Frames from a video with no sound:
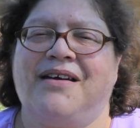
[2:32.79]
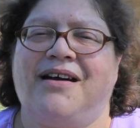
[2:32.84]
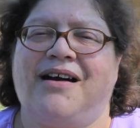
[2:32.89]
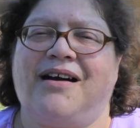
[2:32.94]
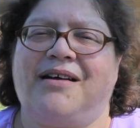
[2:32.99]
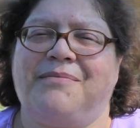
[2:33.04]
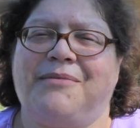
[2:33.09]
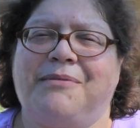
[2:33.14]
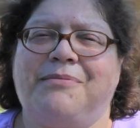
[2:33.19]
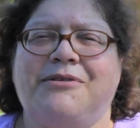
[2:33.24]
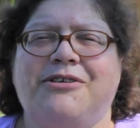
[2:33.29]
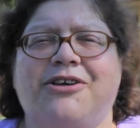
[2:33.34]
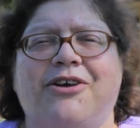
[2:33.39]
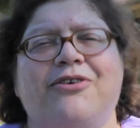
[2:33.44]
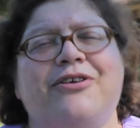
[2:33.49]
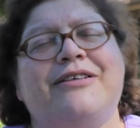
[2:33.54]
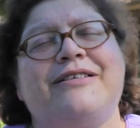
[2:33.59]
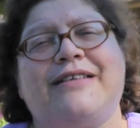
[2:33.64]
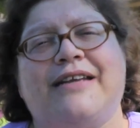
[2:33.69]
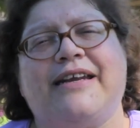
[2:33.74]
I'm able to go
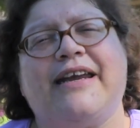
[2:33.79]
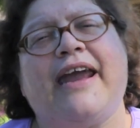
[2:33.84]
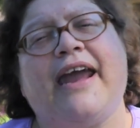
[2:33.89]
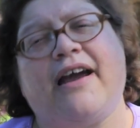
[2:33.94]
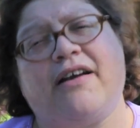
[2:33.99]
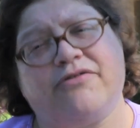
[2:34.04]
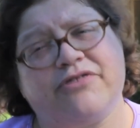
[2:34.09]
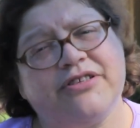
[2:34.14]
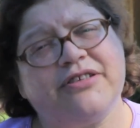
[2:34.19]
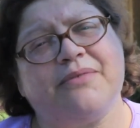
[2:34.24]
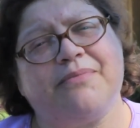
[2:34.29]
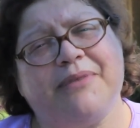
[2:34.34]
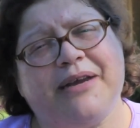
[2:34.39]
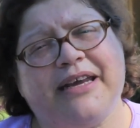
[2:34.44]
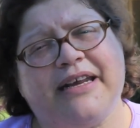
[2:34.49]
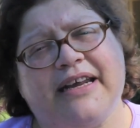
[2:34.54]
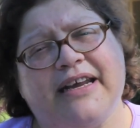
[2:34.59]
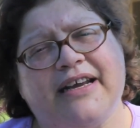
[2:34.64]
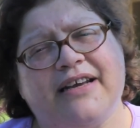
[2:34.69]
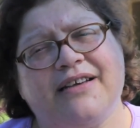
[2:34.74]
to city council
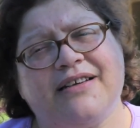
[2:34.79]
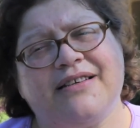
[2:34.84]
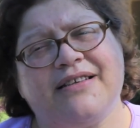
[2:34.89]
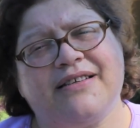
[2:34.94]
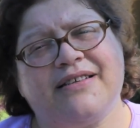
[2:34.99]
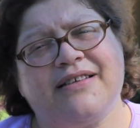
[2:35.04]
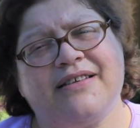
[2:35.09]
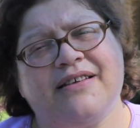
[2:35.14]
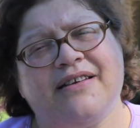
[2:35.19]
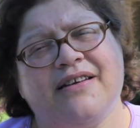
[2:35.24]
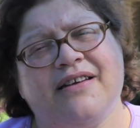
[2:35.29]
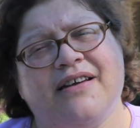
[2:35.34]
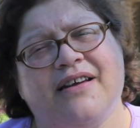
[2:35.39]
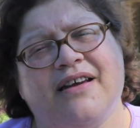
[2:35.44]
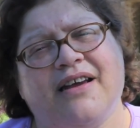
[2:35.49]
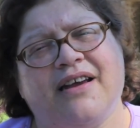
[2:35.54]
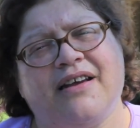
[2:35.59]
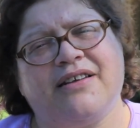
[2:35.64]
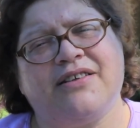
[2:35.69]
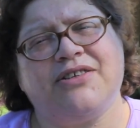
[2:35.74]
meetings
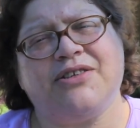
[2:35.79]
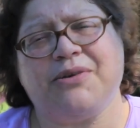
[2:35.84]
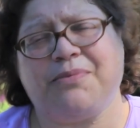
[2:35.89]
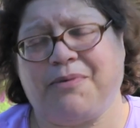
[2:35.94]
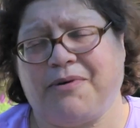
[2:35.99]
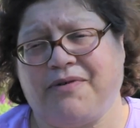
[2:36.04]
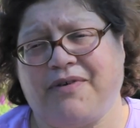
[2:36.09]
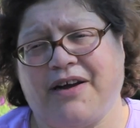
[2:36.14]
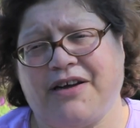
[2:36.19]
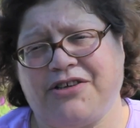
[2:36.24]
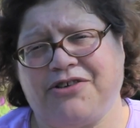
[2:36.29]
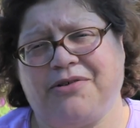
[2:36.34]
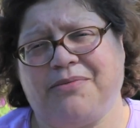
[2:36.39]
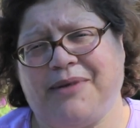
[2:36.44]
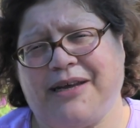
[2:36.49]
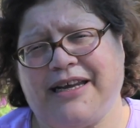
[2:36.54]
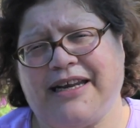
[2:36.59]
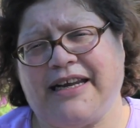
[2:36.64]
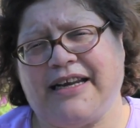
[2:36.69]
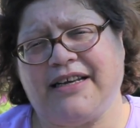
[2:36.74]
and supervisor
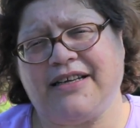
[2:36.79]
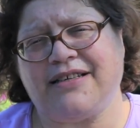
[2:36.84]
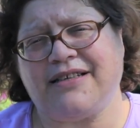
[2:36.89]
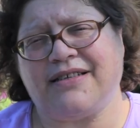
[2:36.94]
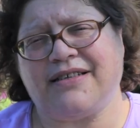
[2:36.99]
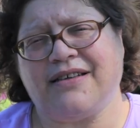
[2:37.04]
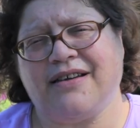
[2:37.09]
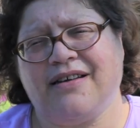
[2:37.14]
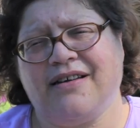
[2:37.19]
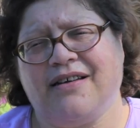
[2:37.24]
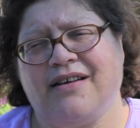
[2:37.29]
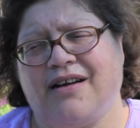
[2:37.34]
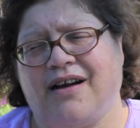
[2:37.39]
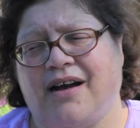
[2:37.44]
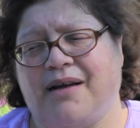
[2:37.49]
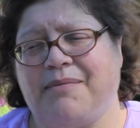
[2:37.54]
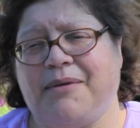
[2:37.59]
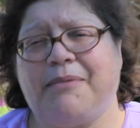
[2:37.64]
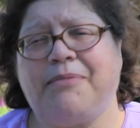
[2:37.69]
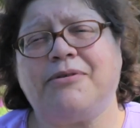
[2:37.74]
meetings.
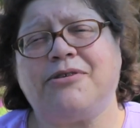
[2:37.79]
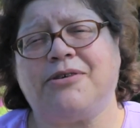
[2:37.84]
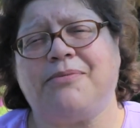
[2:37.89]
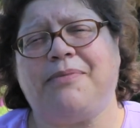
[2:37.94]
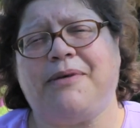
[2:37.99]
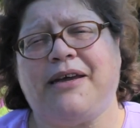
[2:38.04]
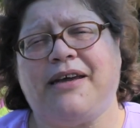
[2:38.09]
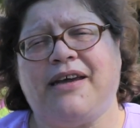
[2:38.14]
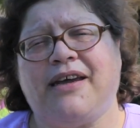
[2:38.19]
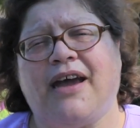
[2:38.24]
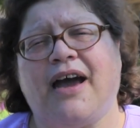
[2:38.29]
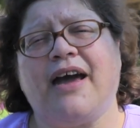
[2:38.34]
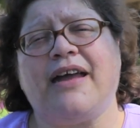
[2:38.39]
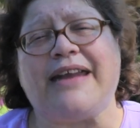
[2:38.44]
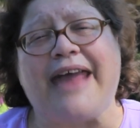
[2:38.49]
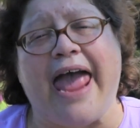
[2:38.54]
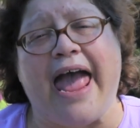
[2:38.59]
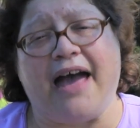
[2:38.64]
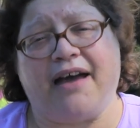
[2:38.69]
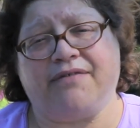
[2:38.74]
I'm able to be an
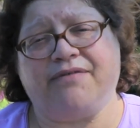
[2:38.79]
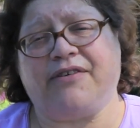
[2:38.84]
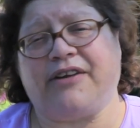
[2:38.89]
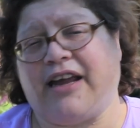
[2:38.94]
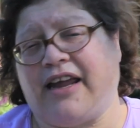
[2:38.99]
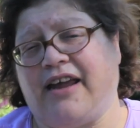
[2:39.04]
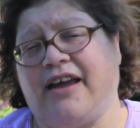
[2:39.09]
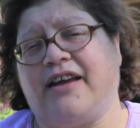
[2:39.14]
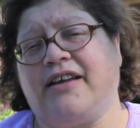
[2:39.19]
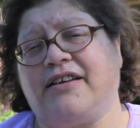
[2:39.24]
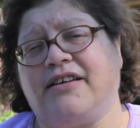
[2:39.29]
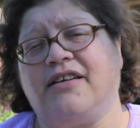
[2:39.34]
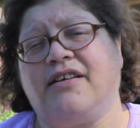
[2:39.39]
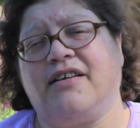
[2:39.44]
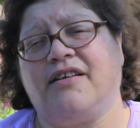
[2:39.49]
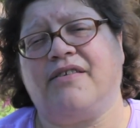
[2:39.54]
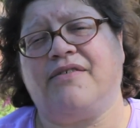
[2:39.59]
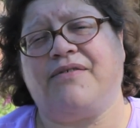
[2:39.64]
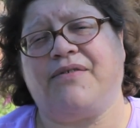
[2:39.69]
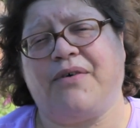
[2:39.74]
advocate
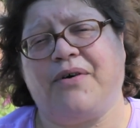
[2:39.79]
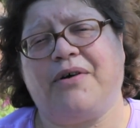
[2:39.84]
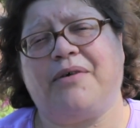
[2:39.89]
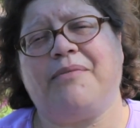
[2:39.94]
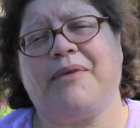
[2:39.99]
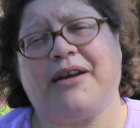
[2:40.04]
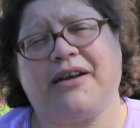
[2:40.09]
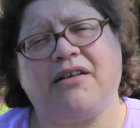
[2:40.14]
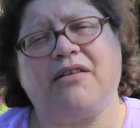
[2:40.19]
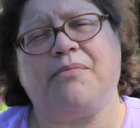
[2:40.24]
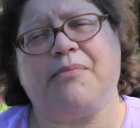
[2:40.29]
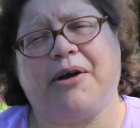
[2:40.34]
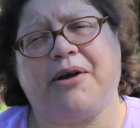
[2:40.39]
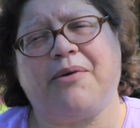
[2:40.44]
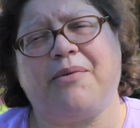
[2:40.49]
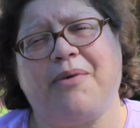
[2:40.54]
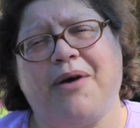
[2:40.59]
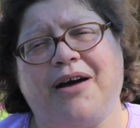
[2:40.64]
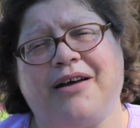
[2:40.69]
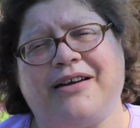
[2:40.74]
for medical
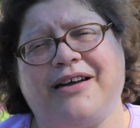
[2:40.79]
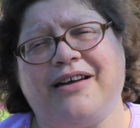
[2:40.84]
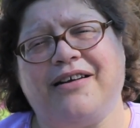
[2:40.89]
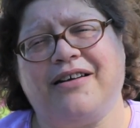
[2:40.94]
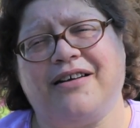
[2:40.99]
marijuana.